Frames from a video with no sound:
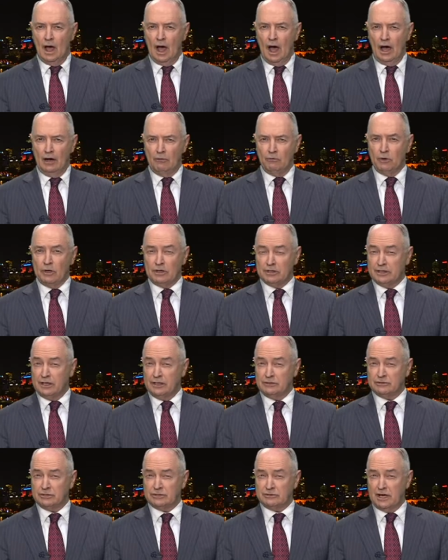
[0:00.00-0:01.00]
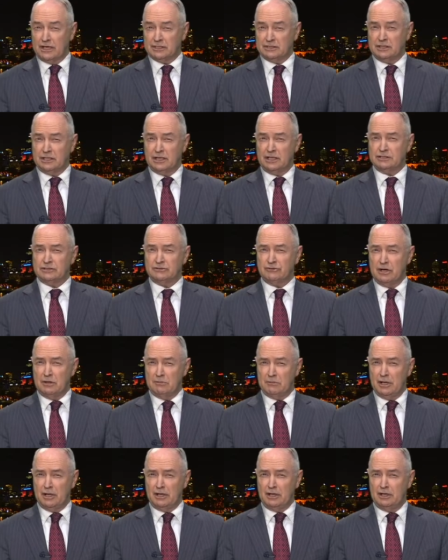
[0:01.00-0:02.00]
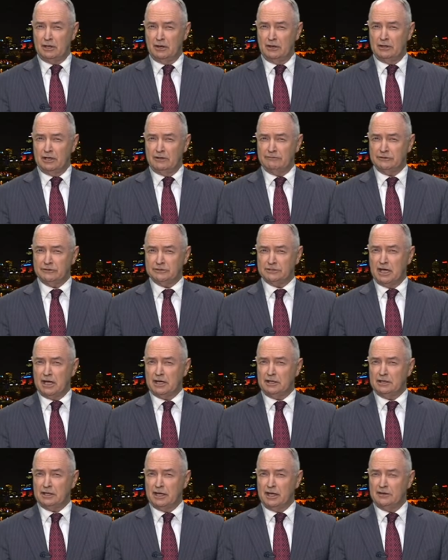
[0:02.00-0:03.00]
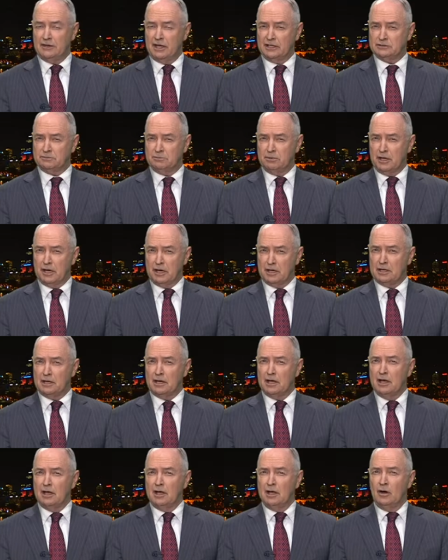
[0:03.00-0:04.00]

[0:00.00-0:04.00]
Uh, well, interest rates at extremely low levels, and uh, that's been